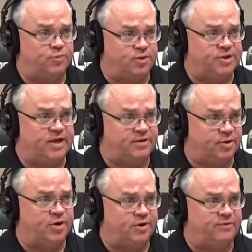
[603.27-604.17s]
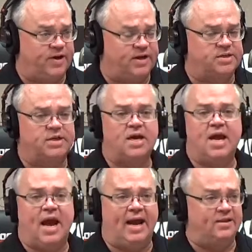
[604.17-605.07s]
30-year fixed,
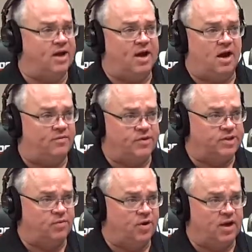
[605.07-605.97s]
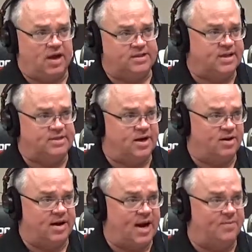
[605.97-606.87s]
and they obviously realize that's not
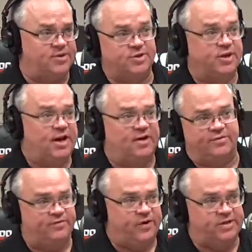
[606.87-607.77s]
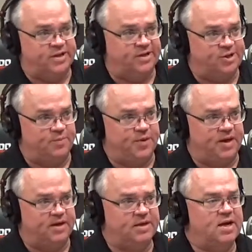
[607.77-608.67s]
going to happen, so they get off the fence and they jump
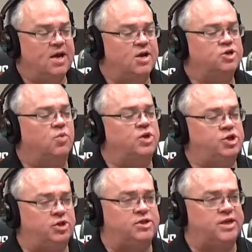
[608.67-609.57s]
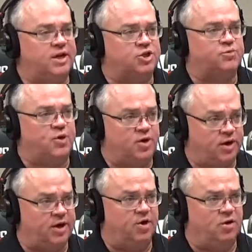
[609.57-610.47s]
in. So we should see a
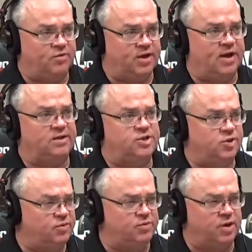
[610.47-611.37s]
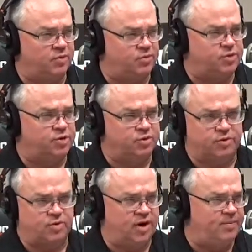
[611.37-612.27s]
spurt here over the next 2 to
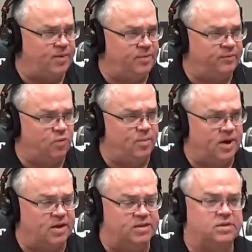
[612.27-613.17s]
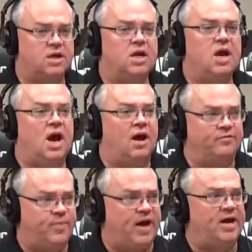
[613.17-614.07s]
3, maybe 4 months
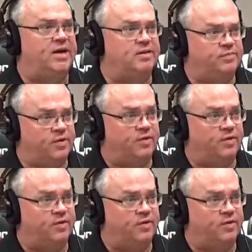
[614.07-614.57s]
of buying